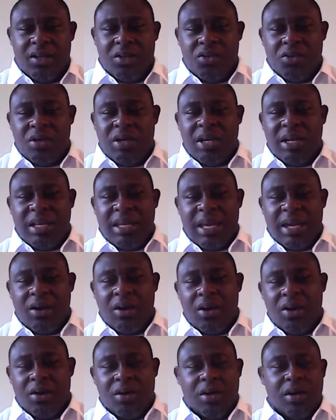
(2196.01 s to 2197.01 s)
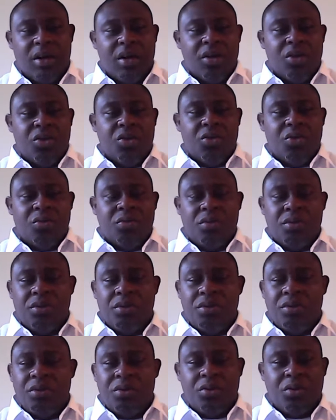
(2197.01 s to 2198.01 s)
You're gonna get hurt.
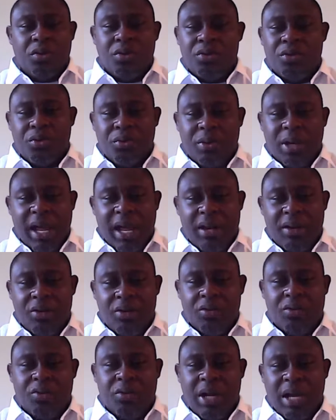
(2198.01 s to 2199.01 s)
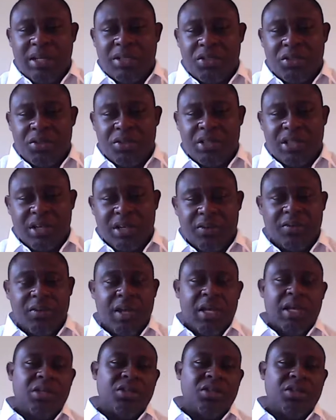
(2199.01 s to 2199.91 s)
You don't do that. Don't do that to yourself.